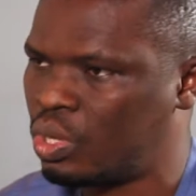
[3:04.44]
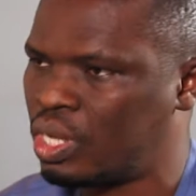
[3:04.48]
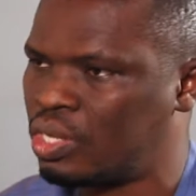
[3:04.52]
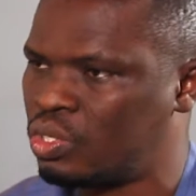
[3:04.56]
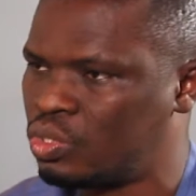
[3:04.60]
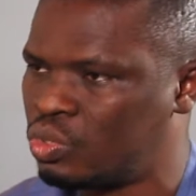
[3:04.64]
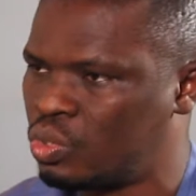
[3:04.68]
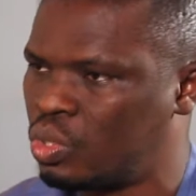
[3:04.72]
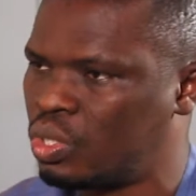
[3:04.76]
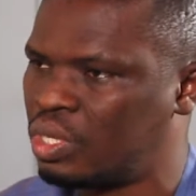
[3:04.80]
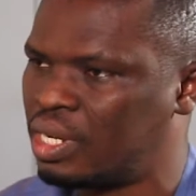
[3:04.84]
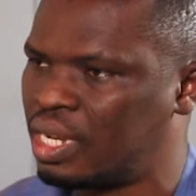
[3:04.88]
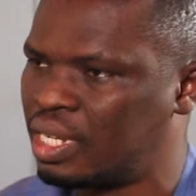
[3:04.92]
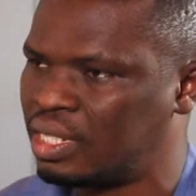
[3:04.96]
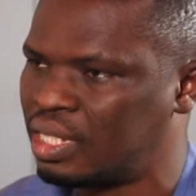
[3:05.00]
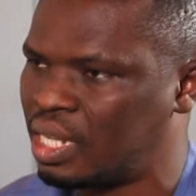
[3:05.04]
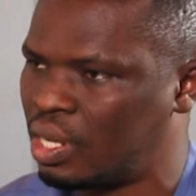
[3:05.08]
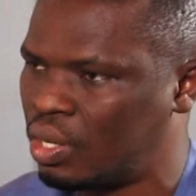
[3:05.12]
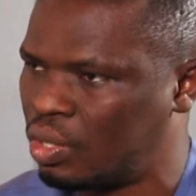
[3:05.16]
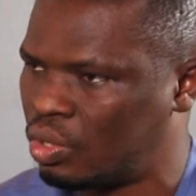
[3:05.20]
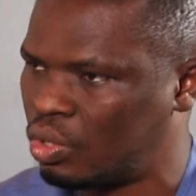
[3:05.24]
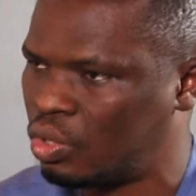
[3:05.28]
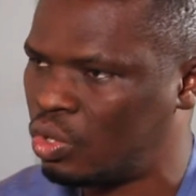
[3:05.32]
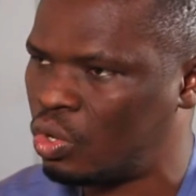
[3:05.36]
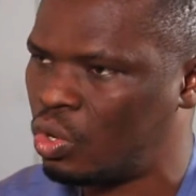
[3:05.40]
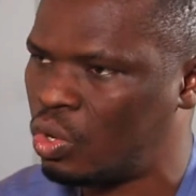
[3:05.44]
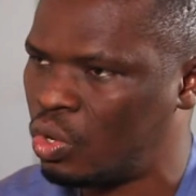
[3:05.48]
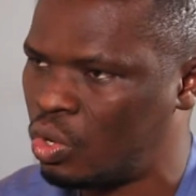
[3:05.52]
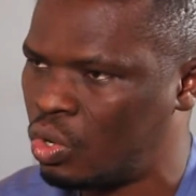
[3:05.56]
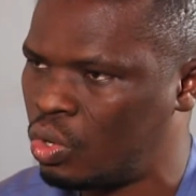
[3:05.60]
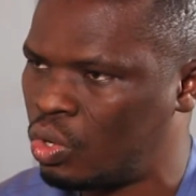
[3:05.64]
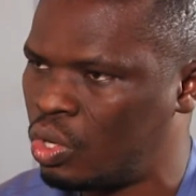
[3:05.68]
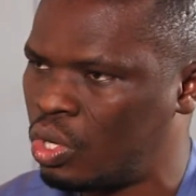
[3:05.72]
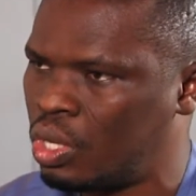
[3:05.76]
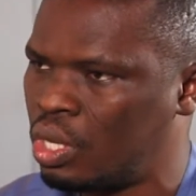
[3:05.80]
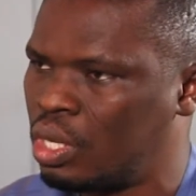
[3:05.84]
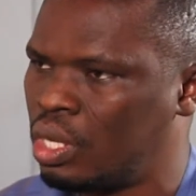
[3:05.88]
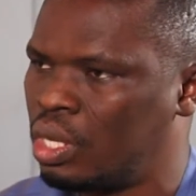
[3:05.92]
to ensure that our
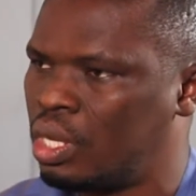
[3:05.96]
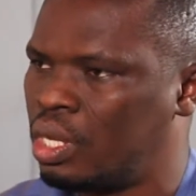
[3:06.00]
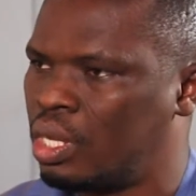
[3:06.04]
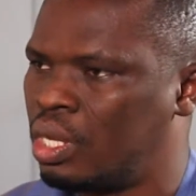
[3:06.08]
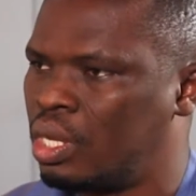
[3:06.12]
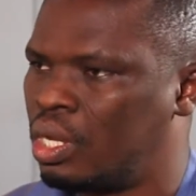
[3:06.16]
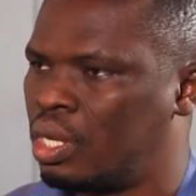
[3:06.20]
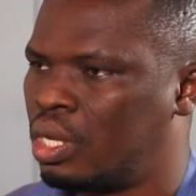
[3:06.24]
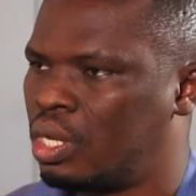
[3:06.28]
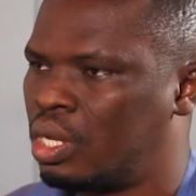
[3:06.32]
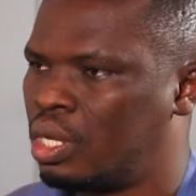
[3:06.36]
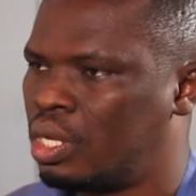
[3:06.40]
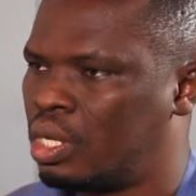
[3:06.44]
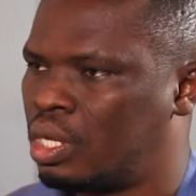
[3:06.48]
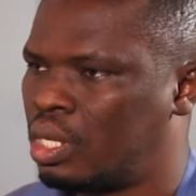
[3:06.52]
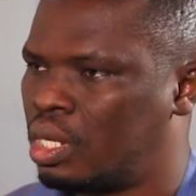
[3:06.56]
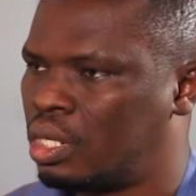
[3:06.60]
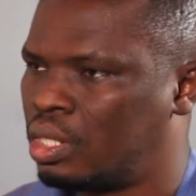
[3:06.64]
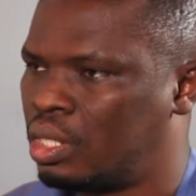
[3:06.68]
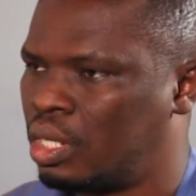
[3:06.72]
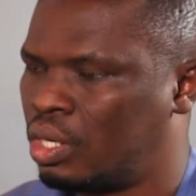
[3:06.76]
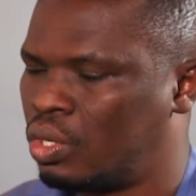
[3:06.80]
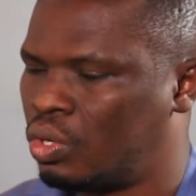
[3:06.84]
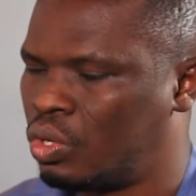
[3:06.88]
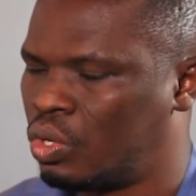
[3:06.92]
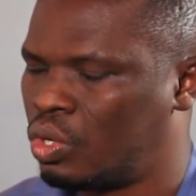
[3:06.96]
law, the